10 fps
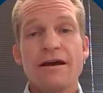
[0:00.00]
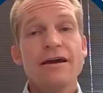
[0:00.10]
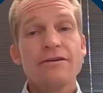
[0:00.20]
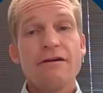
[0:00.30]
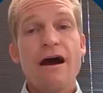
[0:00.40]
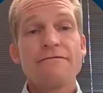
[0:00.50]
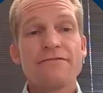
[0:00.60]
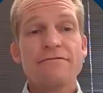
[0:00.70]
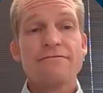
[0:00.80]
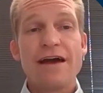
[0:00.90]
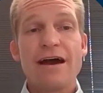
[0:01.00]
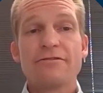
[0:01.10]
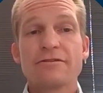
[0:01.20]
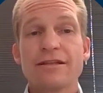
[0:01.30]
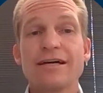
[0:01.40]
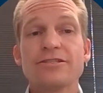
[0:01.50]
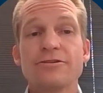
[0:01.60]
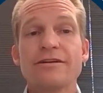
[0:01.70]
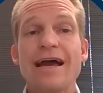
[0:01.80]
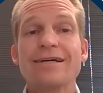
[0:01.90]
and are often found
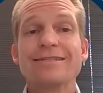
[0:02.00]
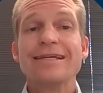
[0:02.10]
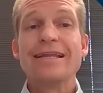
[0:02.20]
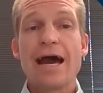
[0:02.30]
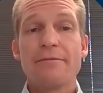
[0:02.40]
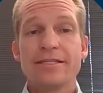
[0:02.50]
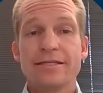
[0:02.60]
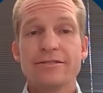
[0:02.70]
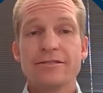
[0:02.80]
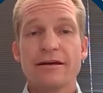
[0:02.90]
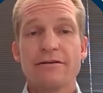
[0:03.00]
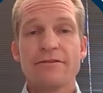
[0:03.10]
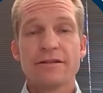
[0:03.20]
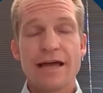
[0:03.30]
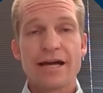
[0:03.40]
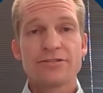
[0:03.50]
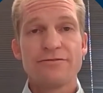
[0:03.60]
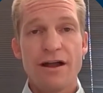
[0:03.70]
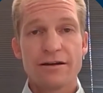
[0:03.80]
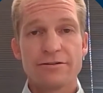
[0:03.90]
clustered as inhabitants of the lash
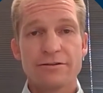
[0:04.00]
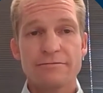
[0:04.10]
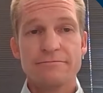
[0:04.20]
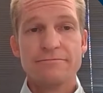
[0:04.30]
follicle.